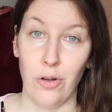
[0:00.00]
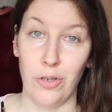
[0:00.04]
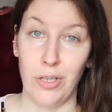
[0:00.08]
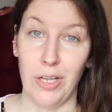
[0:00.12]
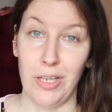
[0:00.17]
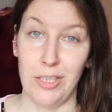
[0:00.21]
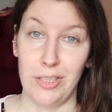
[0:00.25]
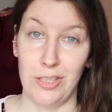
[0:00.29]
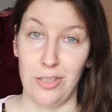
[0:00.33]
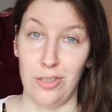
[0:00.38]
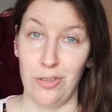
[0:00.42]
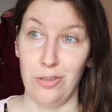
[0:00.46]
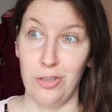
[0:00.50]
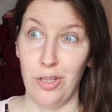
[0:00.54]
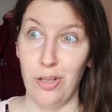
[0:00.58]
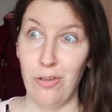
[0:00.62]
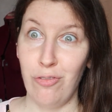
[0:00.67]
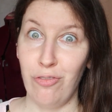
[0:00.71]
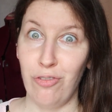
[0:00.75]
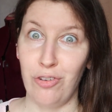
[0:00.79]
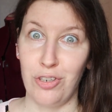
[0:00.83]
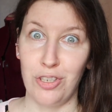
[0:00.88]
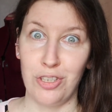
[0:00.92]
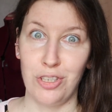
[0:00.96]
Okay, so
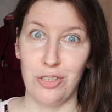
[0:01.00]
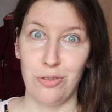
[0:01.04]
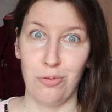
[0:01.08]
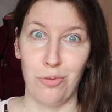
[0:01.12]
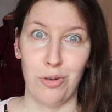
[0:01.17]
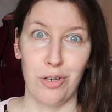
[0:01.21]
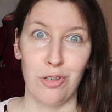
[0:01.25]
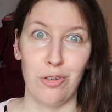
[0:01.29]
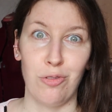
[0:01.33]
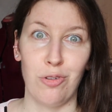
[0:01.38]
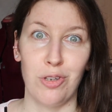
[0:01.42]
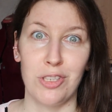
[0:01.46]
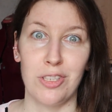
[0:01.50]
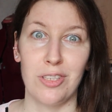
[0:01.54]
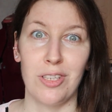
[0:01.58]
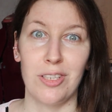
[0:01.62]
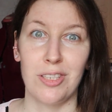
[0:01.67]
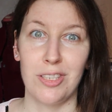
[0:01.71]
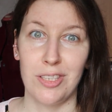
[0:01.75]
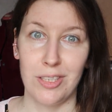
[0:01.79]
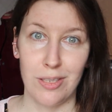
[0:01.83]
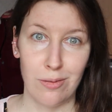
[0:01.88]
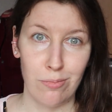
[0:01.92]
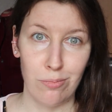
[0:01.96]
the first one was
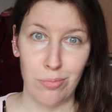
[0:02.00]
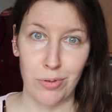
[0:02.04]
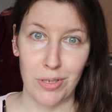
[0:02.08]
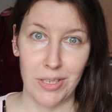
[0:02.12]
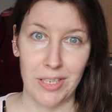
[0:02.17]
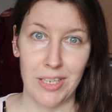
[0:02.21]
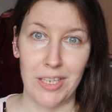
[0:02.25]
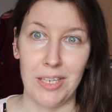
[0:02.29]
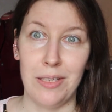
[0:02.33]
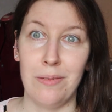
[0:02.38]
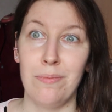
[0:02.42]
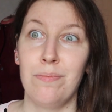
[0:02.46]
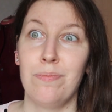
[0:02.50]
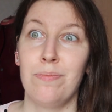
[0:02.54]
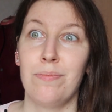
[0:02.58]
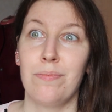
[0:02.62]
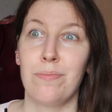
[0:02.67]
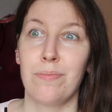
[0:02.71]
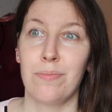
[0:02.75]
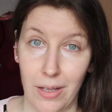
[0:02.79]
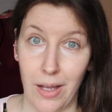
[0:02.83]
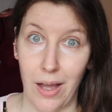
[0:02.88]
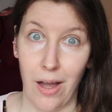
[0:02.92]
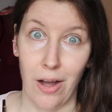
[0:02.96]
simply
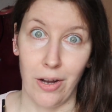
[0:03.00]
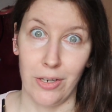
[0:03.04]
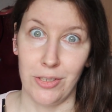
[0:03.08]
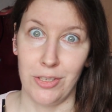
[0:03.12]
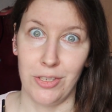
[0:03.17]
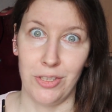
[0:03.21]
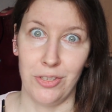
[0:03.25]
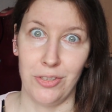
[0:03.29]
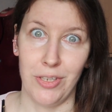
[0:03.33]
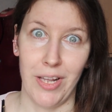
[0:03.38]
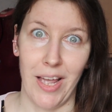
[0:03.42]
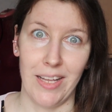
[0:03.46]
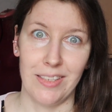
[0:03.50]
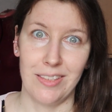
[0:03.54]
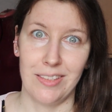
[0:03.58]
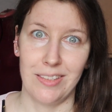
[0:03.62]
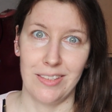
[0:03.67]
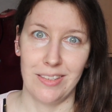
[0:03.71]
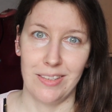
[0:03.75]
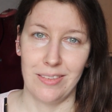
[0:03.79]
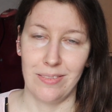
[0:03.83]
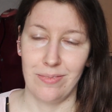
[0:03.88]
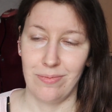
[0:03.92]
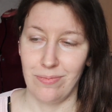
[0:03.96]
hard to get.
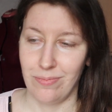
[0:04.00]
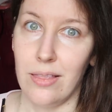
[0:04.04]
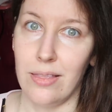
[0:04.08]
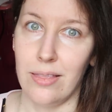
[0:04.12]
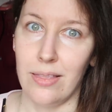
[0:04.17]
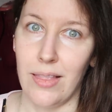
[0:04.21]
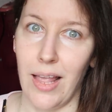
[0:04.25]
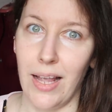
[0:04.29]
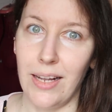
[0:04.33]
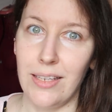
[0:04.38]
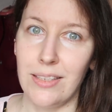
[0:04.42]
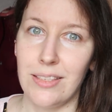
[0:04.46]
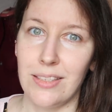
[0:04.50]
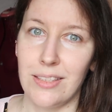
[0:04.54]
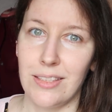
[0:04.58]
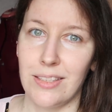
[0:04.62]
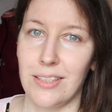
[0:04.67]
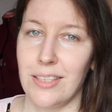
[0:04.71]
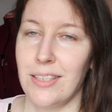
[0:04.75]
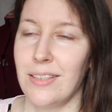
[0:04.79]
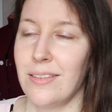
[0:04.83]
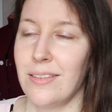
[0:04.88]
Next.